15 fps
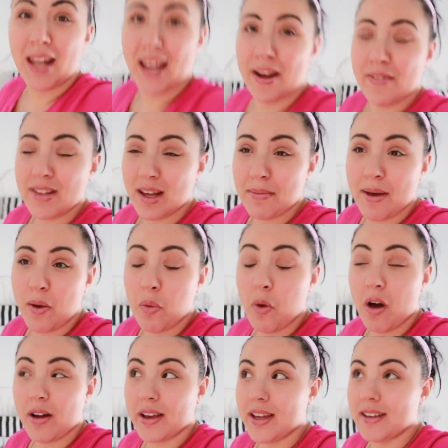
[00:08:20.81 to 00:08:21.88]
Like every time I
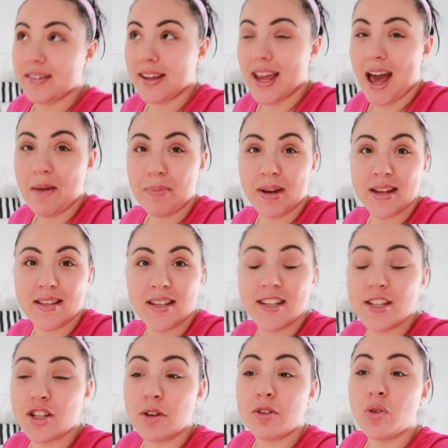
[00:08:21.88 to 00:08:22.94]
walk into Gap and I see
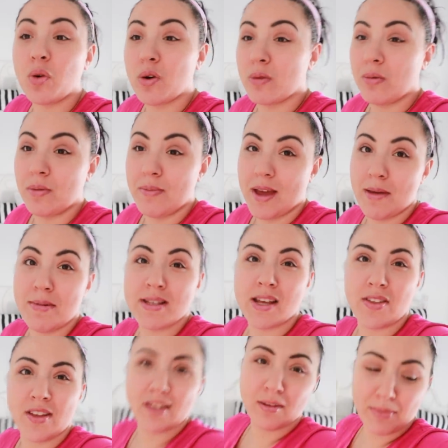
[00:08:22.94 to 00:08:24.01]
these adorable babies,
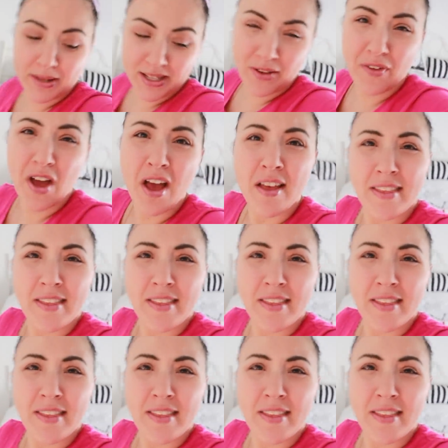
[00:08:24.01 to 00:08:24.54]
I think to myself,